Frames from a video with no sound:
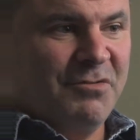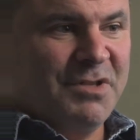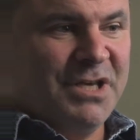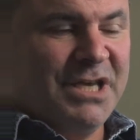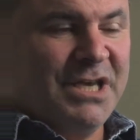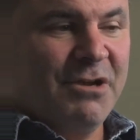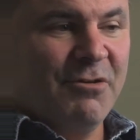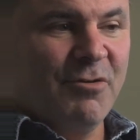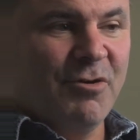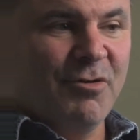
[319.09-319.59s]

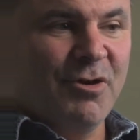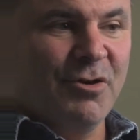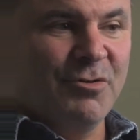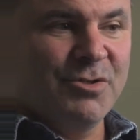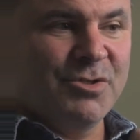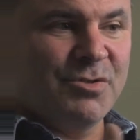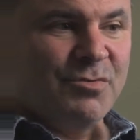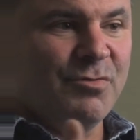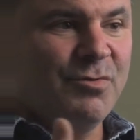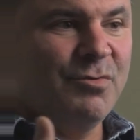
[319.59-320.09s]
hero
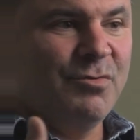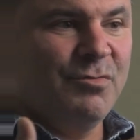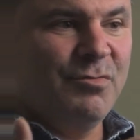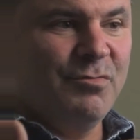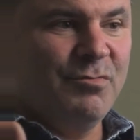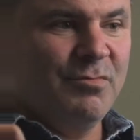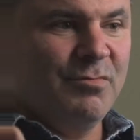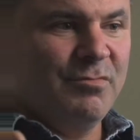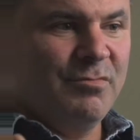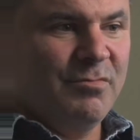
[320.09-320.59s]
goes
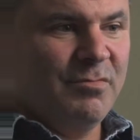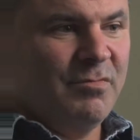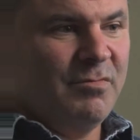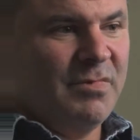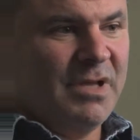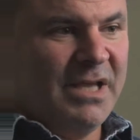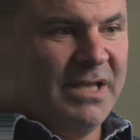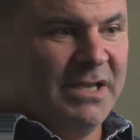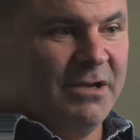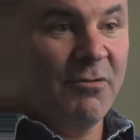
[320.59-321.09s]
through,
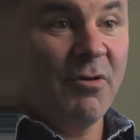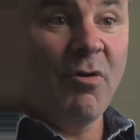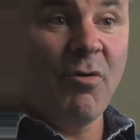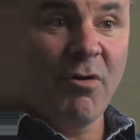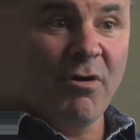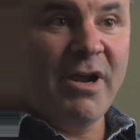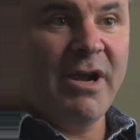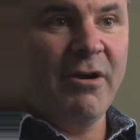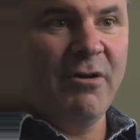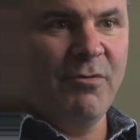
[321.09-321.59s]
a hero
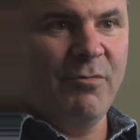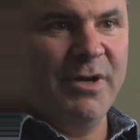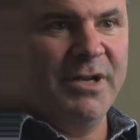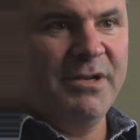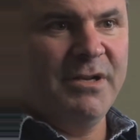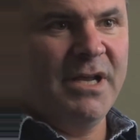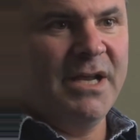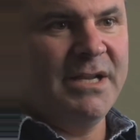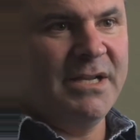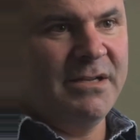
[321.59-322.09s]
or
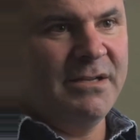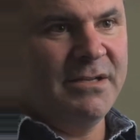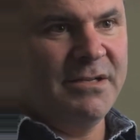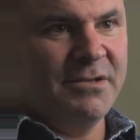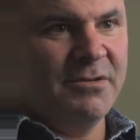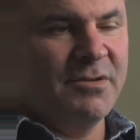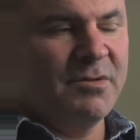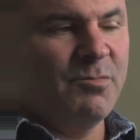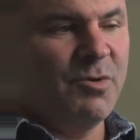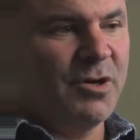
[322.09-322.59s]
heroine,
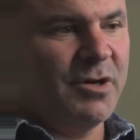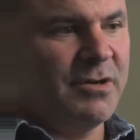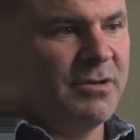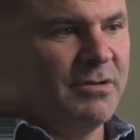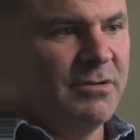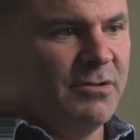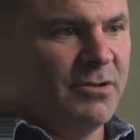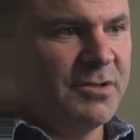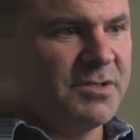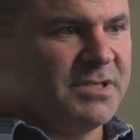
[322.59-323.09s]
and the book
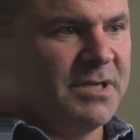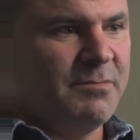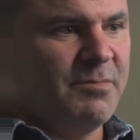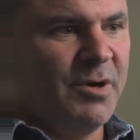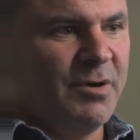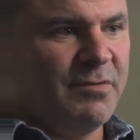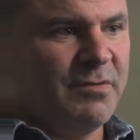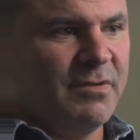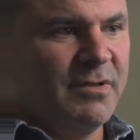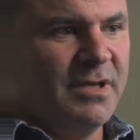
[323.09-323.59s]
looks at
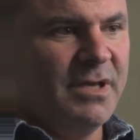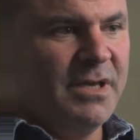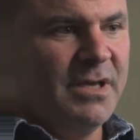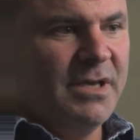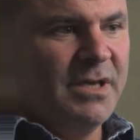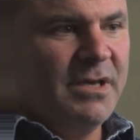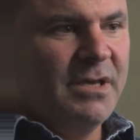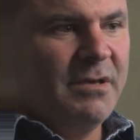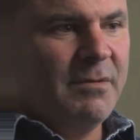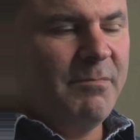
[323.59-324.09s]
both
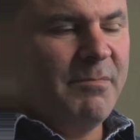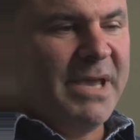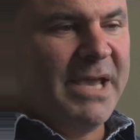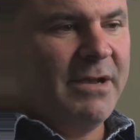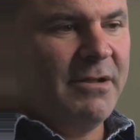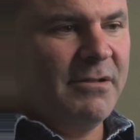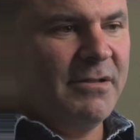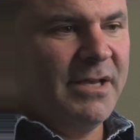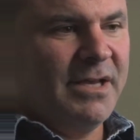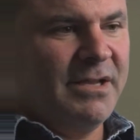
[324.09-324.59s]

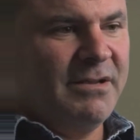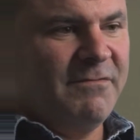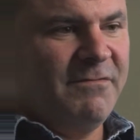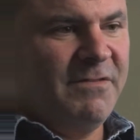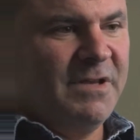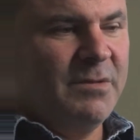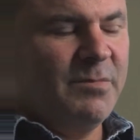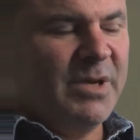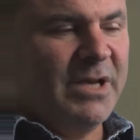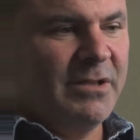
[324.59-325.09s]
male and
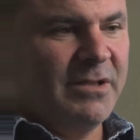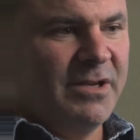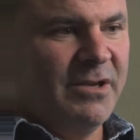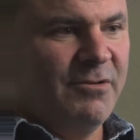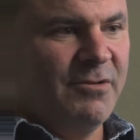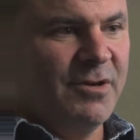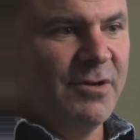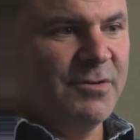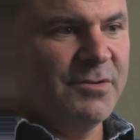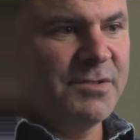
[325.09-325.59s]
female
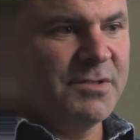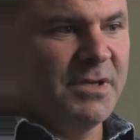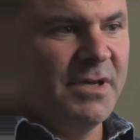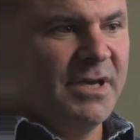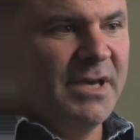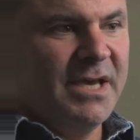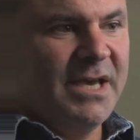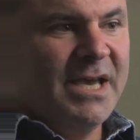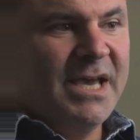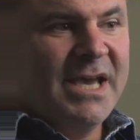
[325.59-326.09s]
heroes,
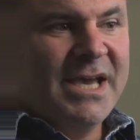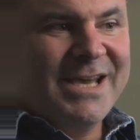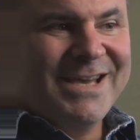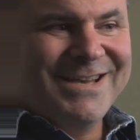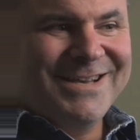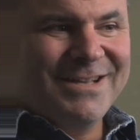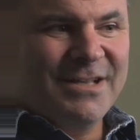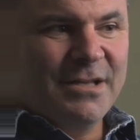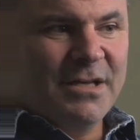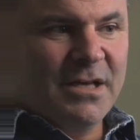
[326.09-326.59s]

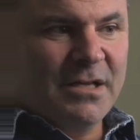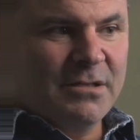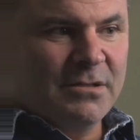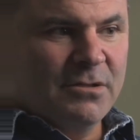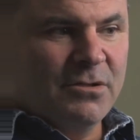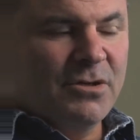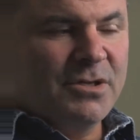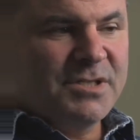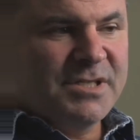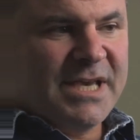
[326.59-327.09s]

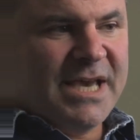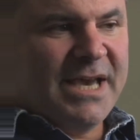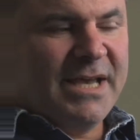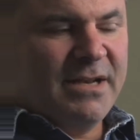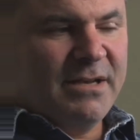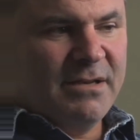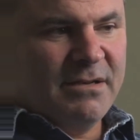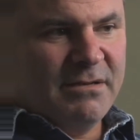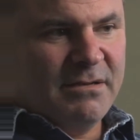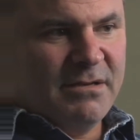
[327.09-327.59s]
looks
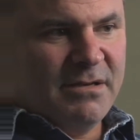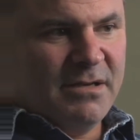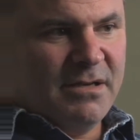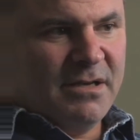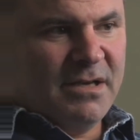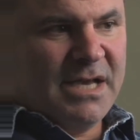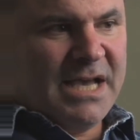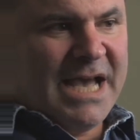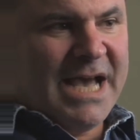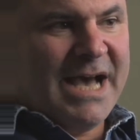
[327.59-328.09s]
at
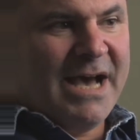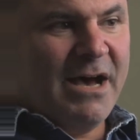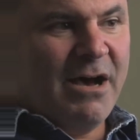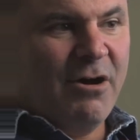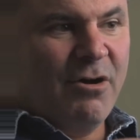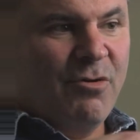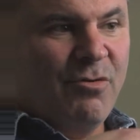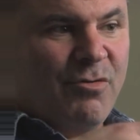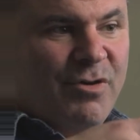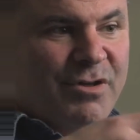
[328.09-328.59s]

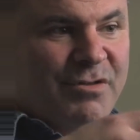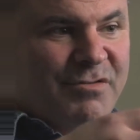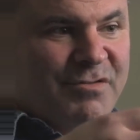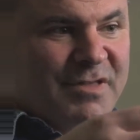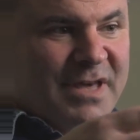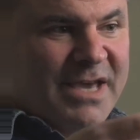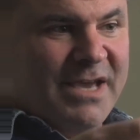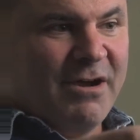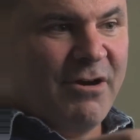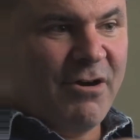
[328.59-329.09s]
how
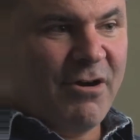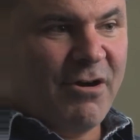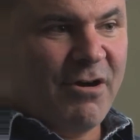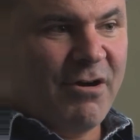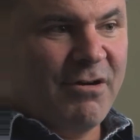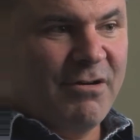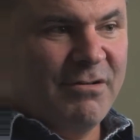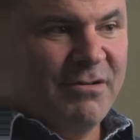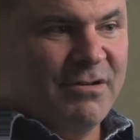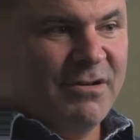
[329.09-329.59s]
they
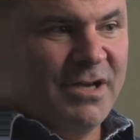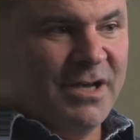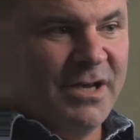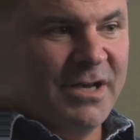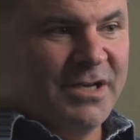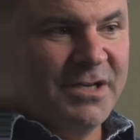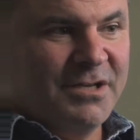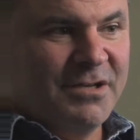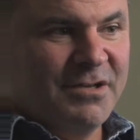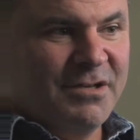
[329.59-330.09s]

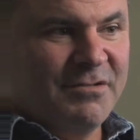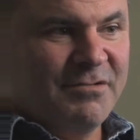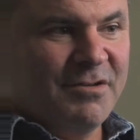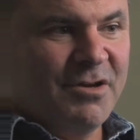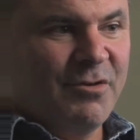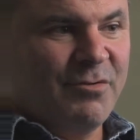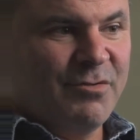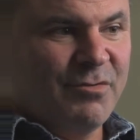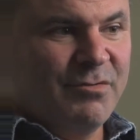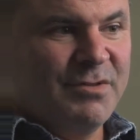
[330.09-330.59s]

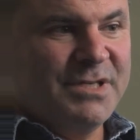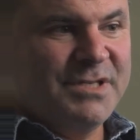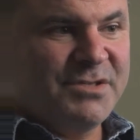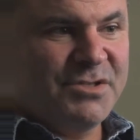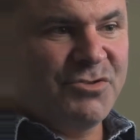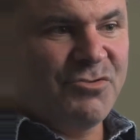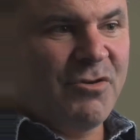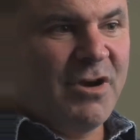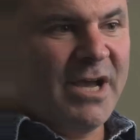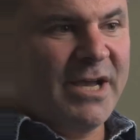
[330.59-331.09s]
go through these
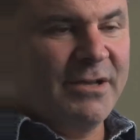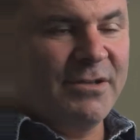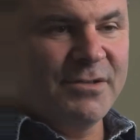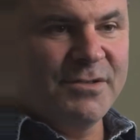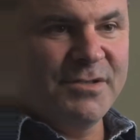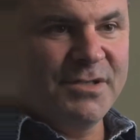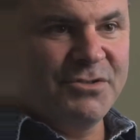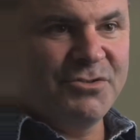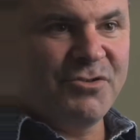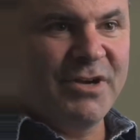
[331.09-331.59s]

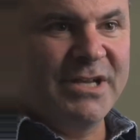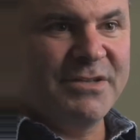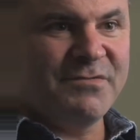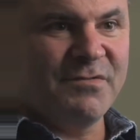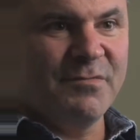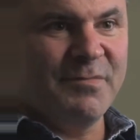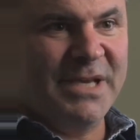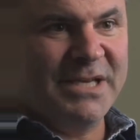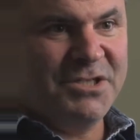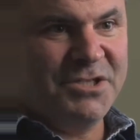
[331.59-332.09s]
trials and
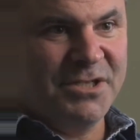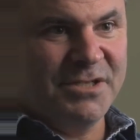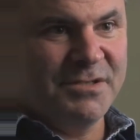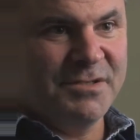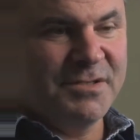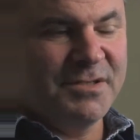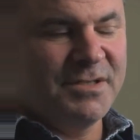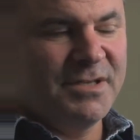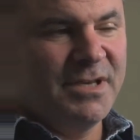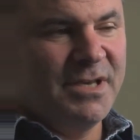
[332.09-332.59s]

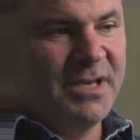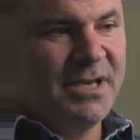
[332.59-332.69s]
transformations,